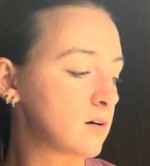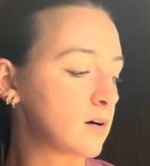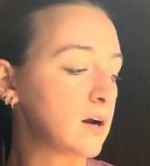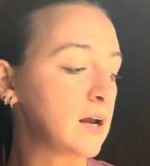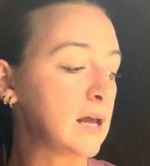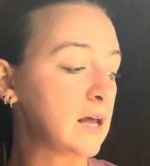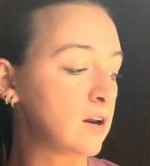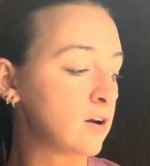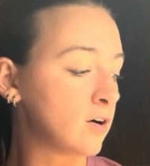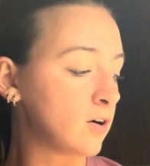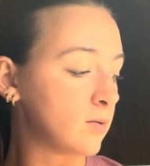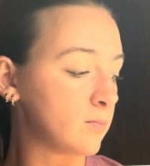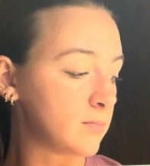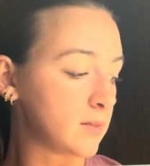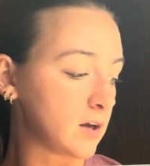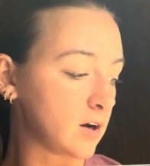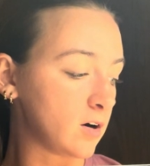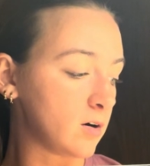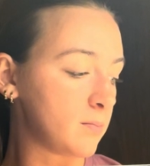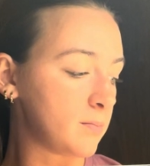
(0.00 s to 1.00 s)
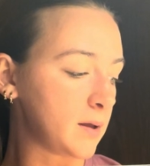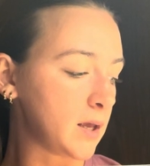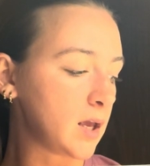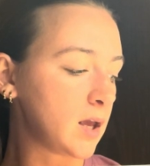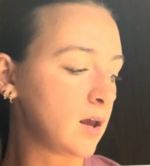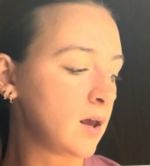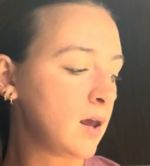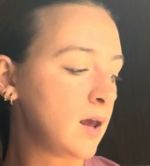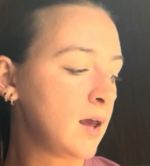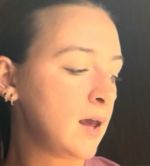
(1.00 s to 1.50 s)
in-home therapy,
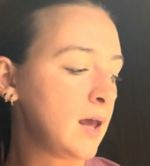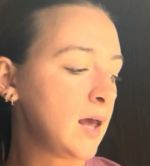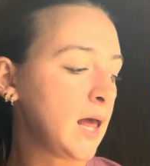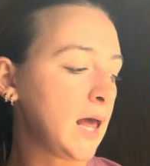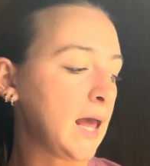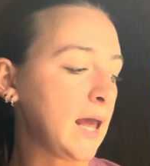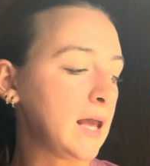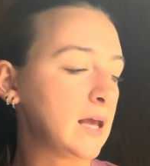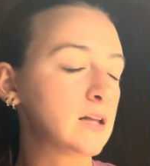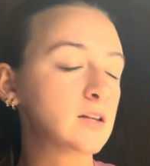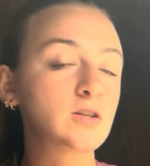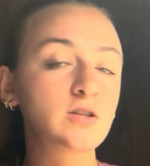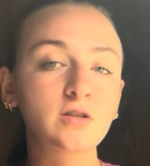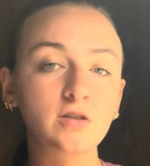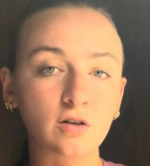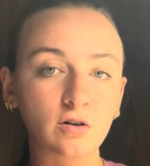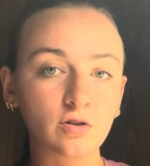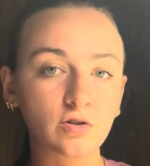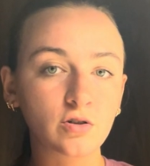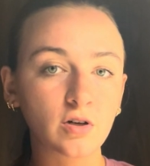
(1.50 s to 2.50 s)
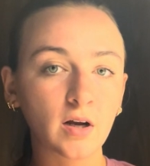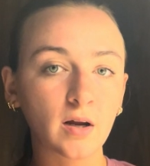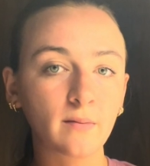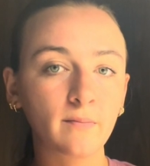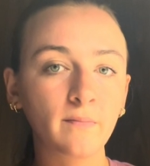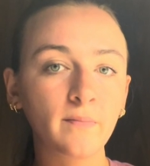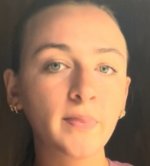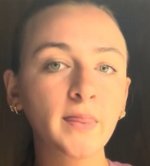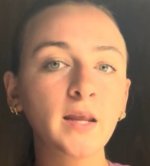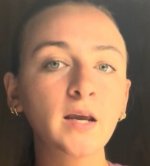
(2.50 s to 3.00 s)
and surgery.
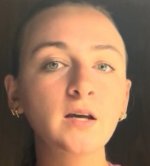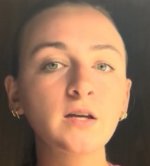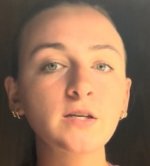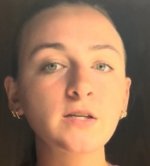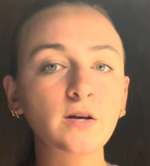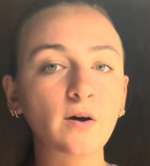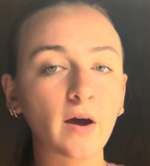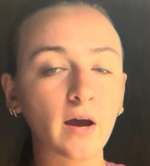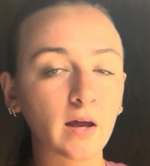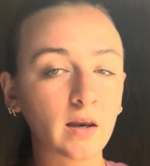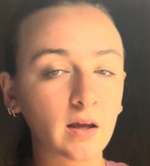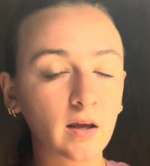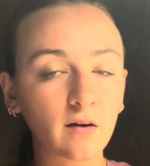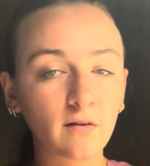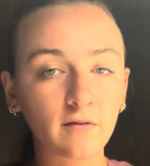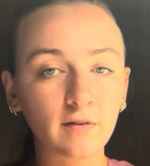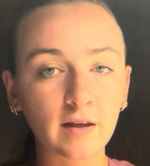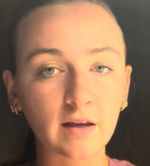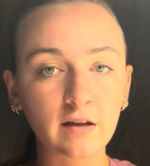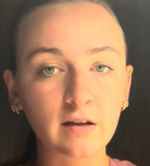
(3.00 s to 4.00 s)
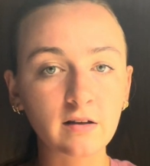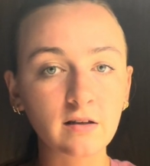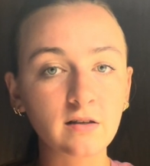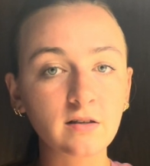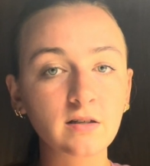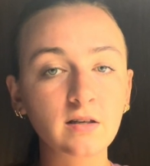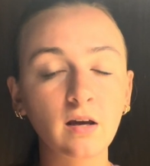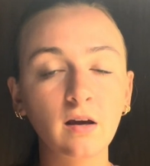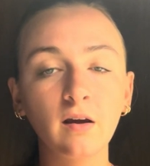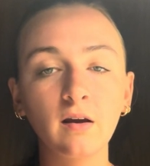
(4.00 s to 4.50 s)
So any of
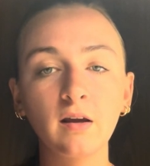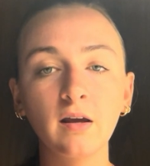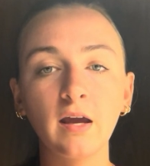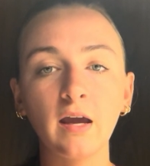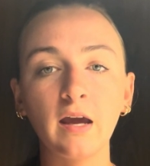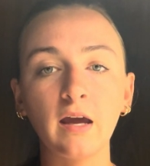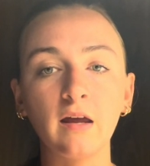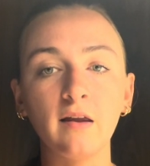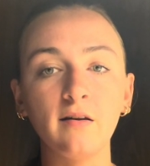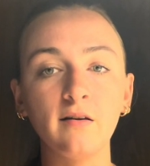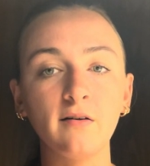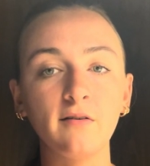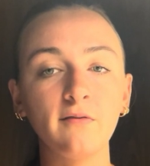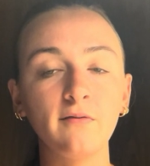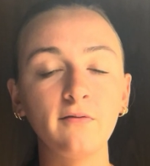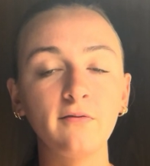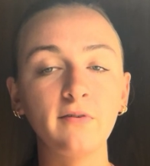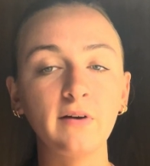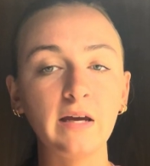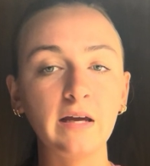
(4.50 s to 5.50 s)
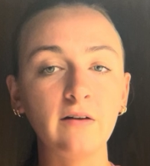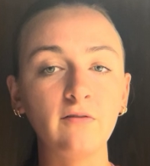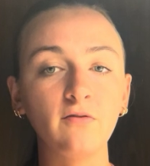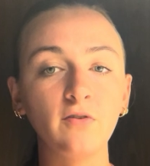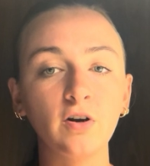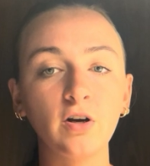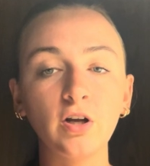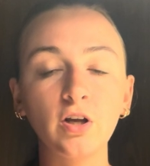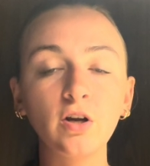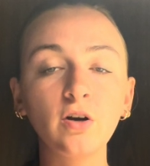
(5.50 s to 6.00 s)
these can fit
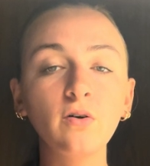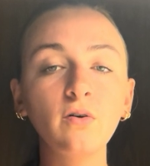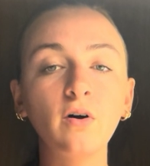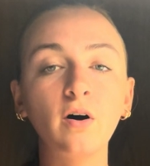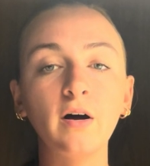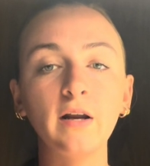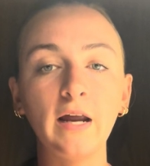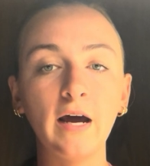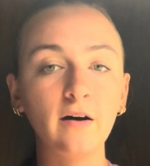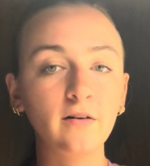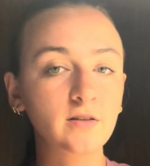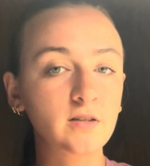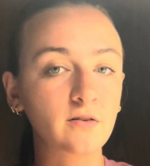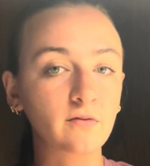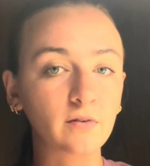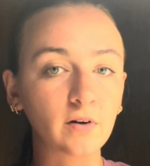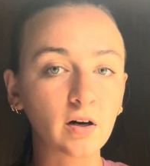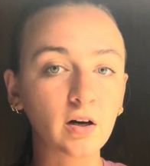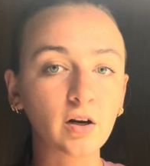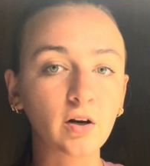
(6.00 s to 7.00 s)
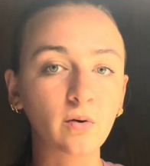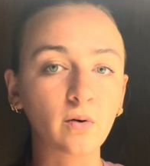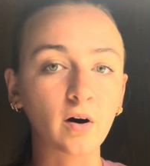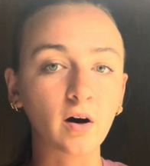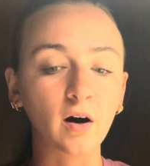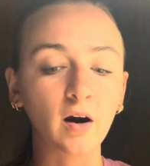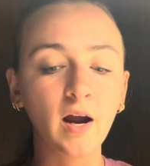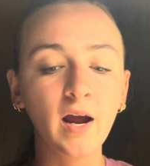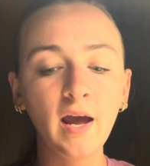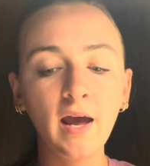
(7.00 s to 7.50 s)
for you on how severe you
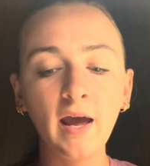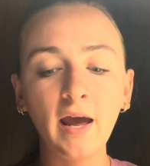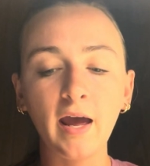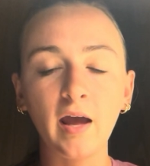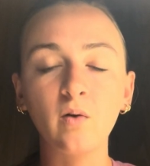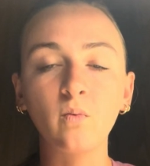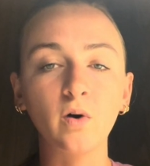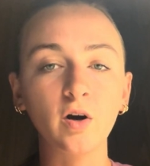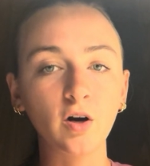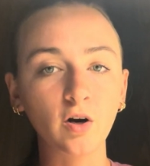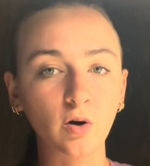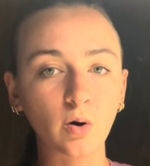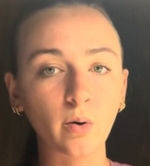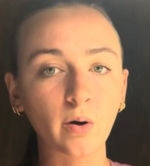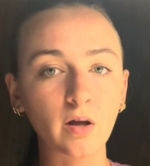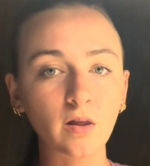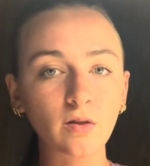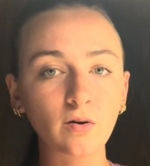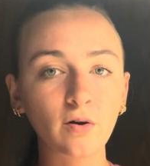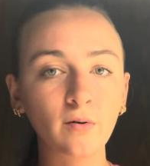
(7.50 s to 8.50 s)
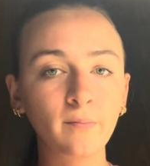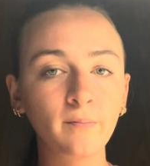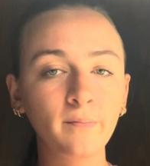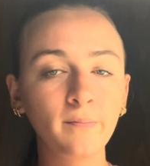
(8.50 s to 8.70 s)
are and what you're going through.